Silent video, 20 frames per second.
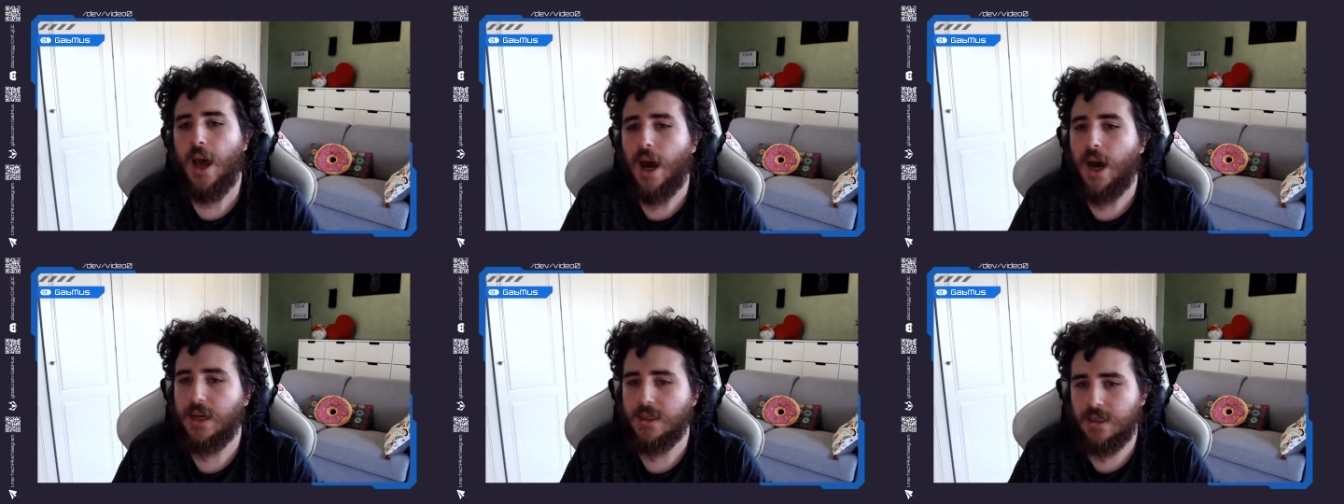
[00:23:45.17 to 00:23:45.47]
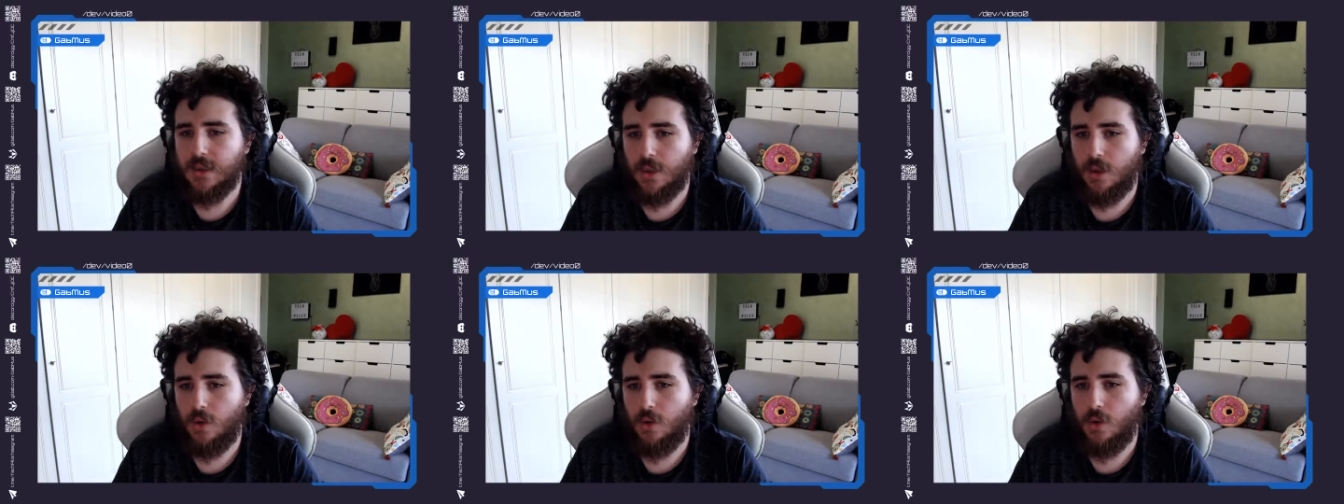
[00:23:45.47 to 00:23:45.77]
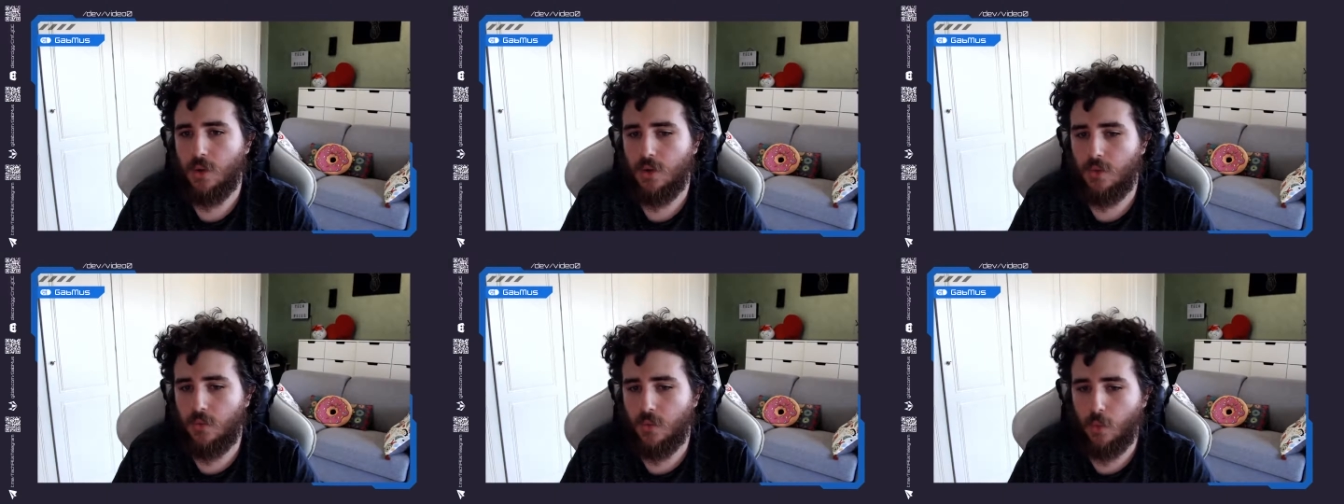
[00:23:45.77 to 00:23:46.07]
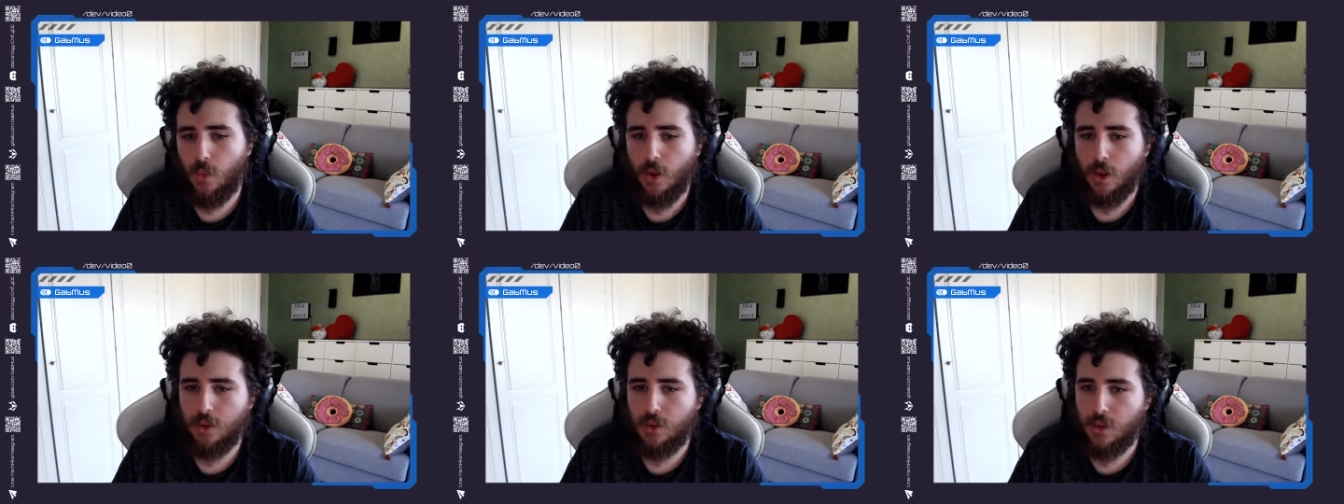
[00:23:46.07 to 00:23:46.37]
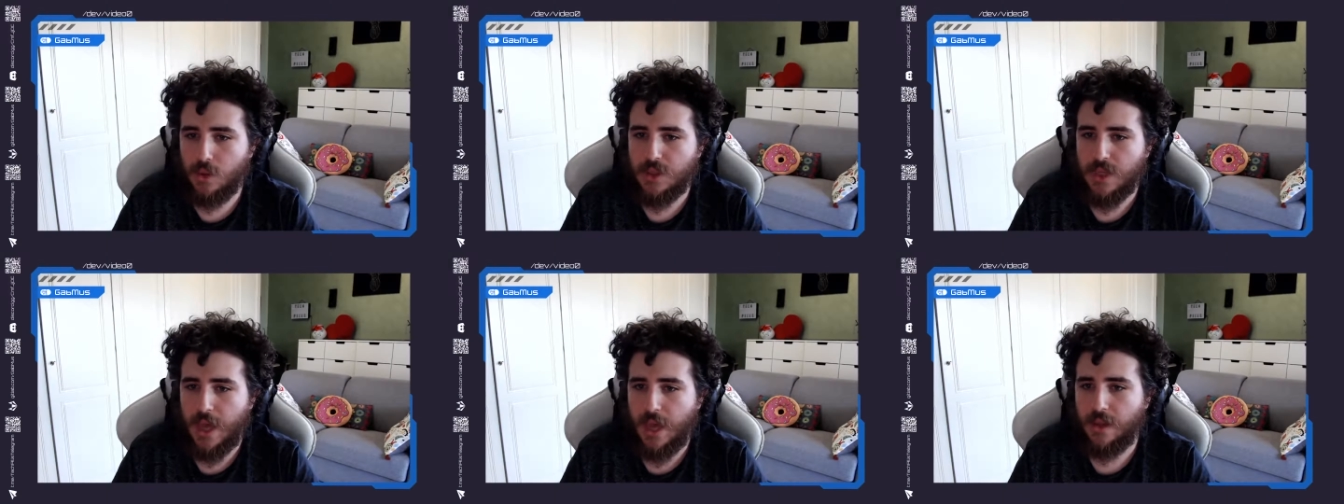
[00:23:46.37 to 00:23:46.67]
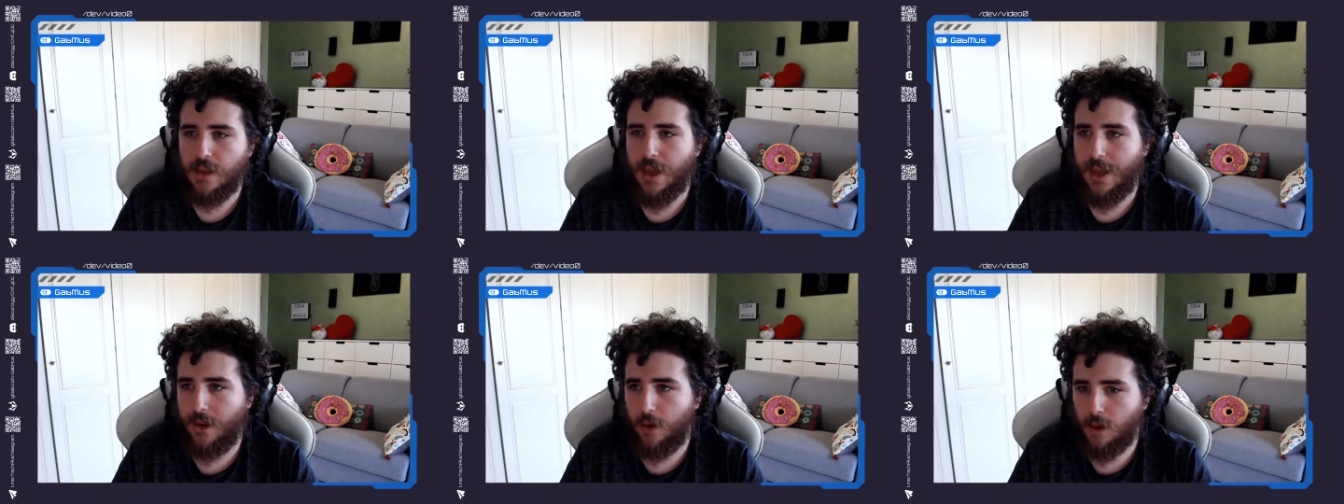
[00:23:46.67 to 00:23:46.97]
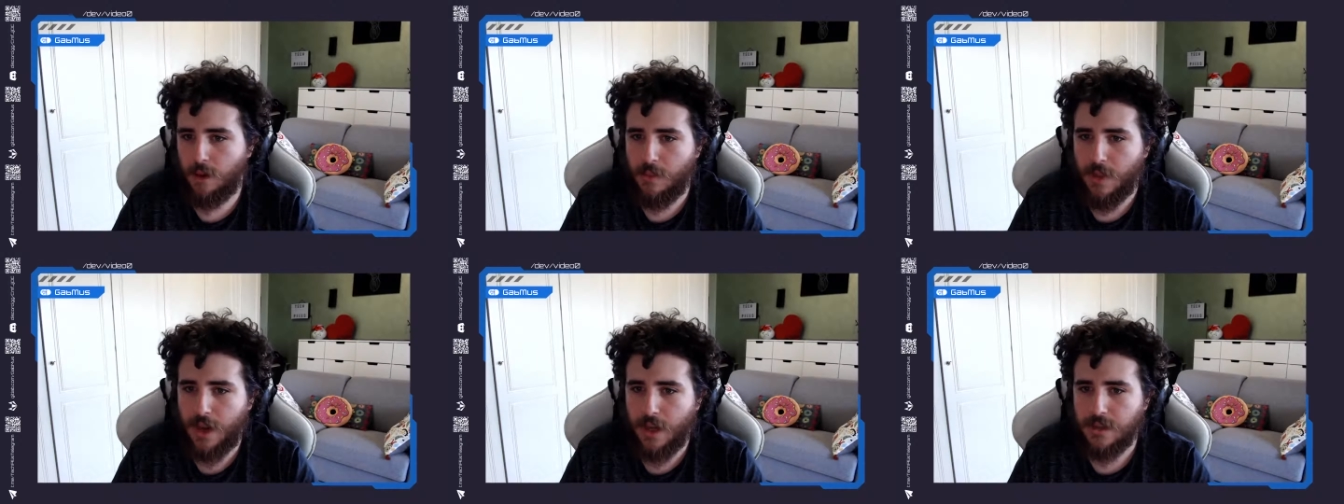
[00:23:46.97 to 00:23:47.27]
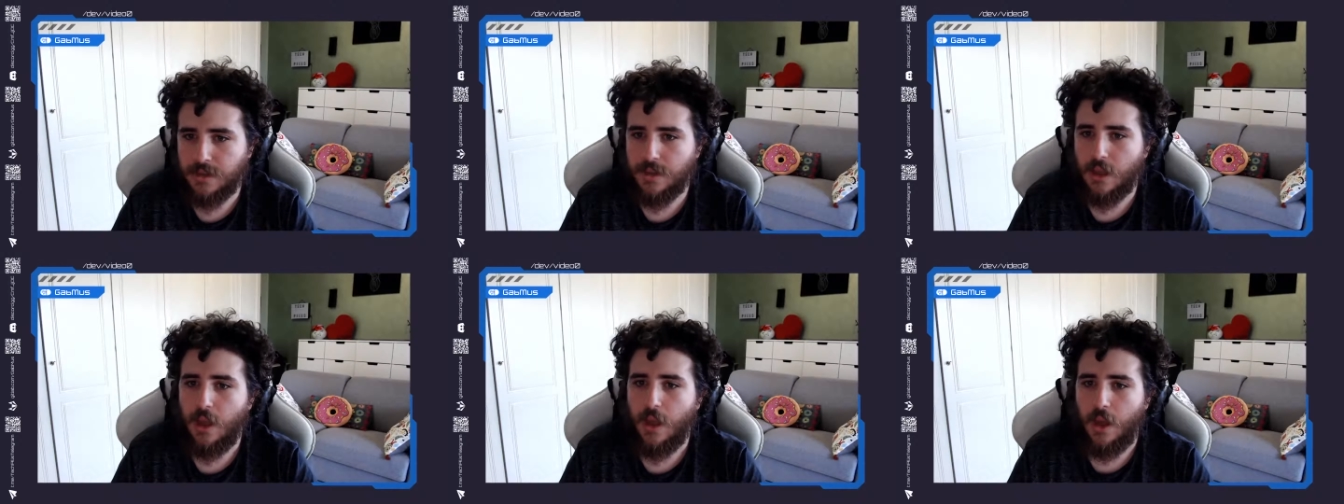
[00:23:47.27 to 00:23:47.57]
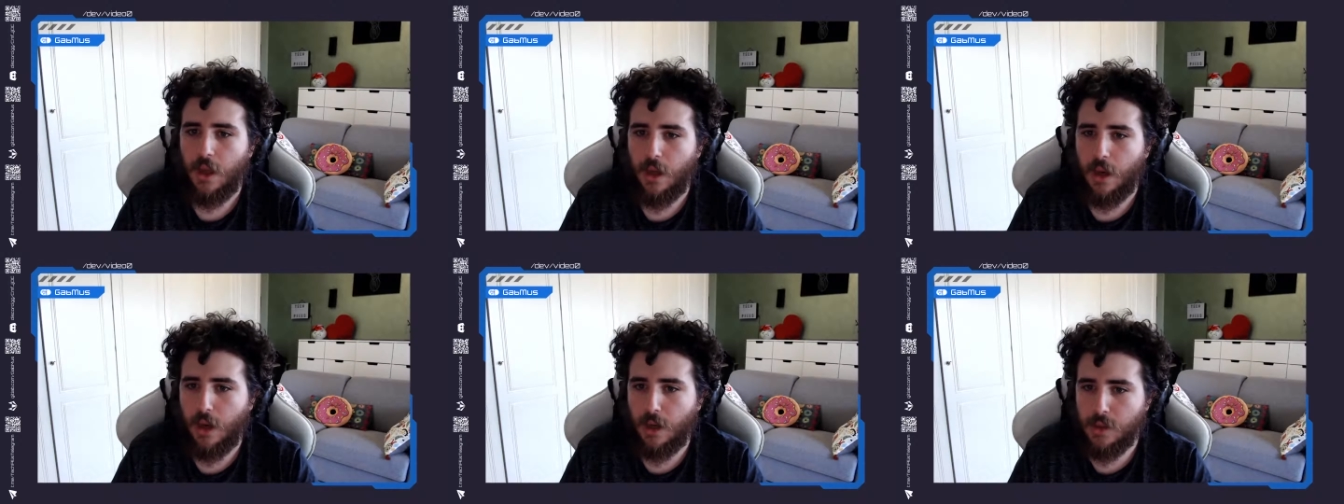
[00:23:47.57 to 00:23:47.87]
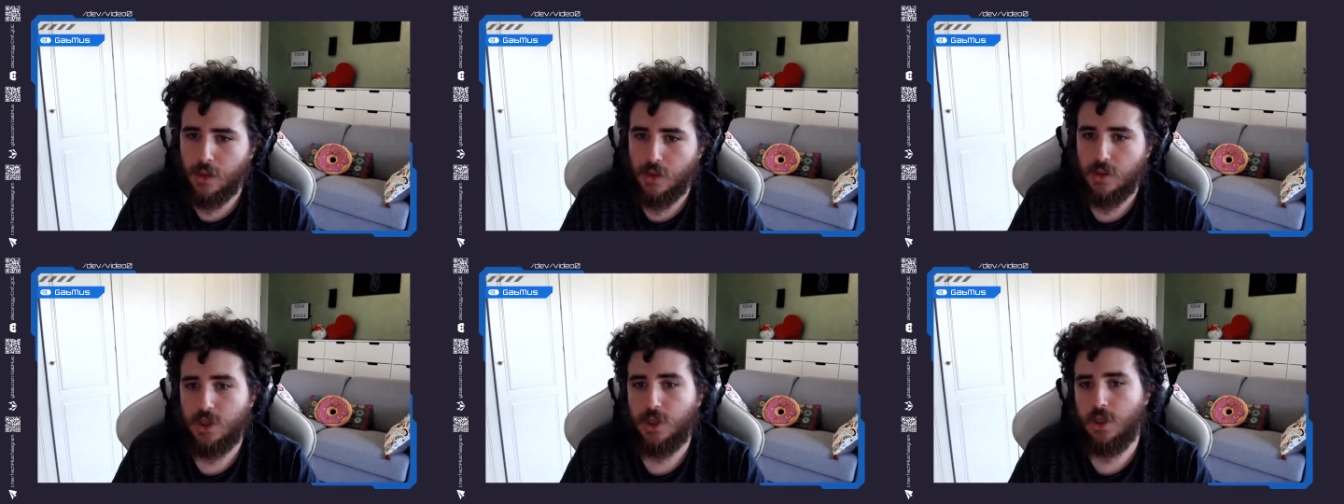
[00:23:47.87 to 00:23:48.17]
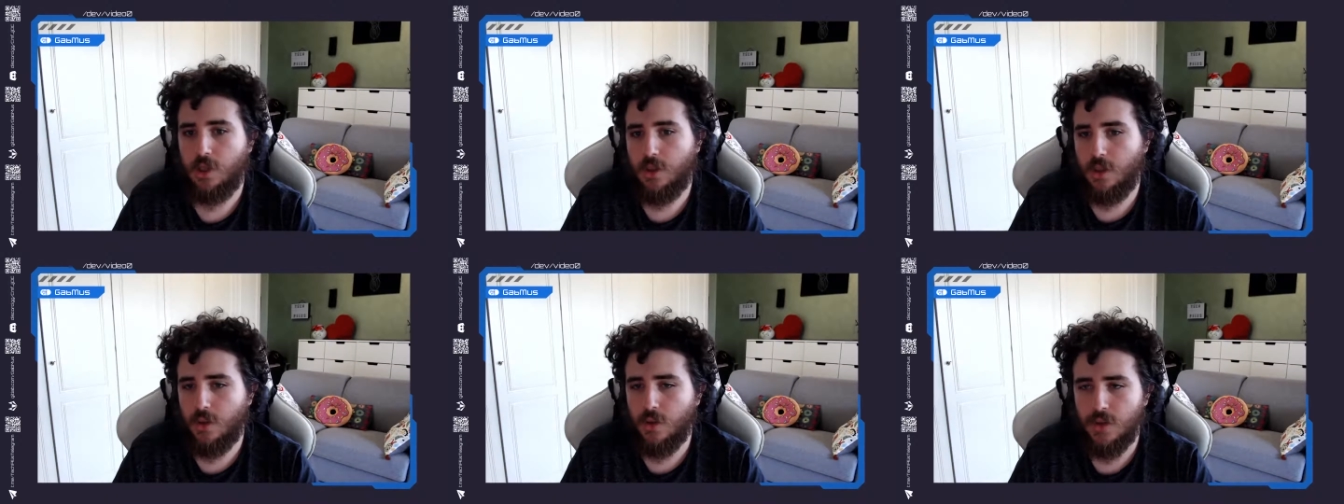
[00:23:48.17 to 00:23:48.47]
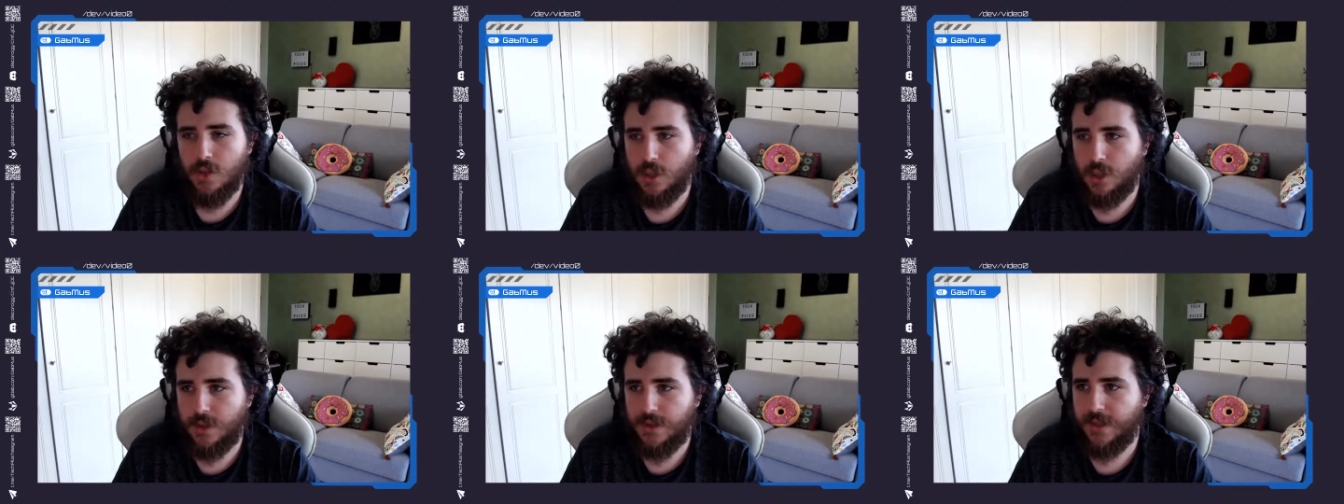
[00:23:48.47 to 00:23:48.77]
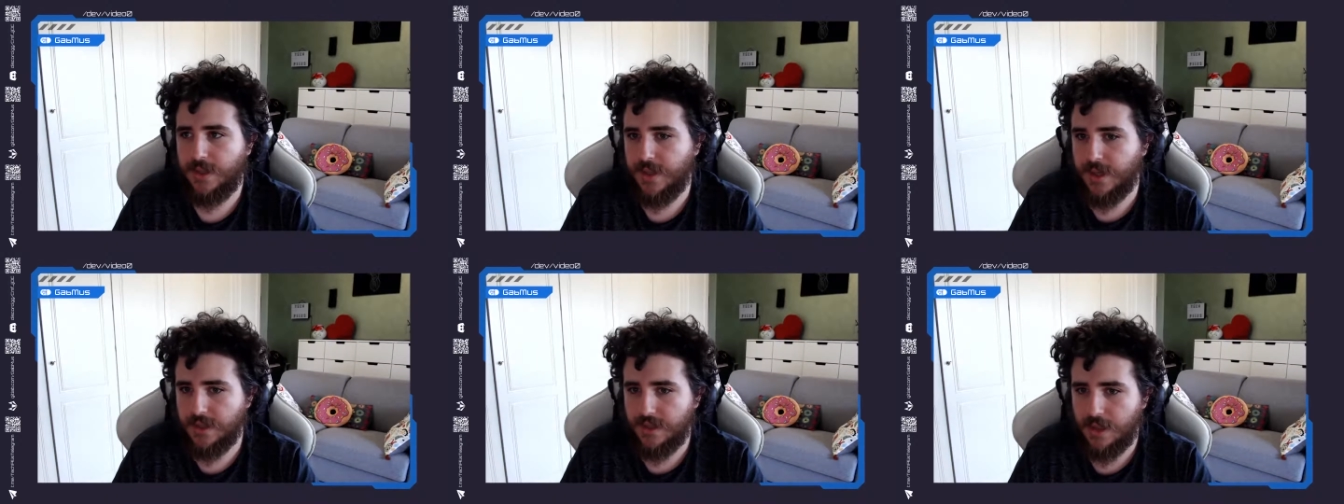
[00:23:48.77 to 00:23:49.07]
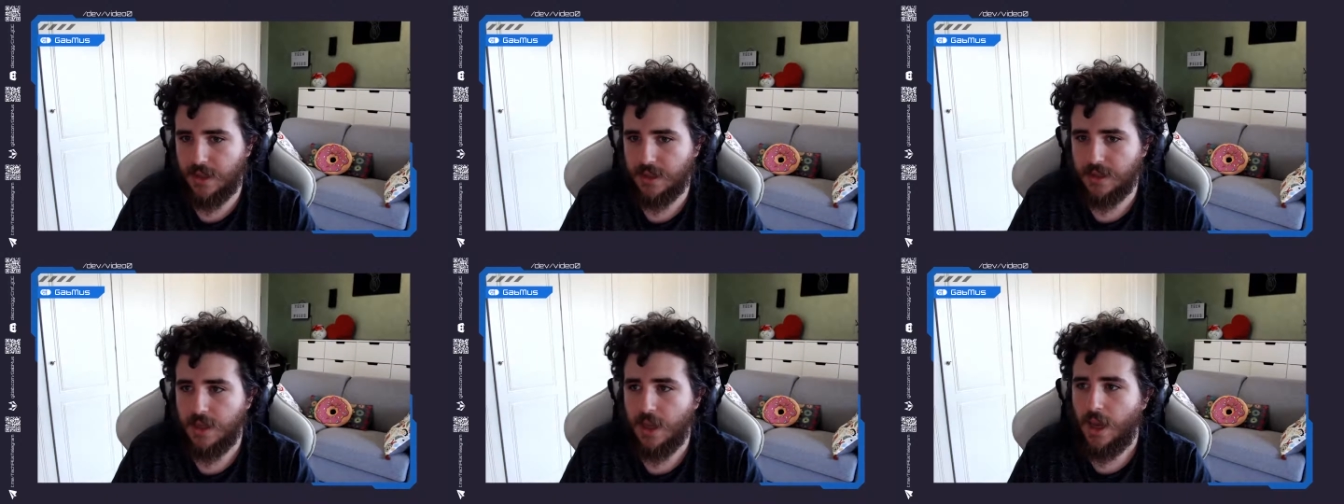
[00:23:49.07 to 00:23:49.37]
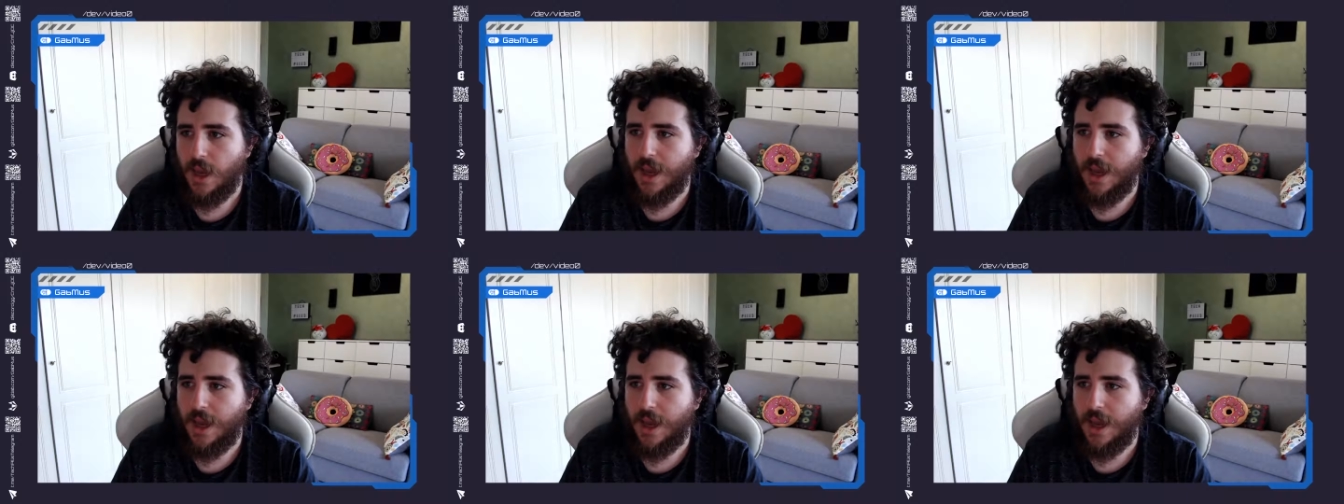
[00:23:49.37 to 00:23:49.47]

ask you if you want to send anonymized usage statistics,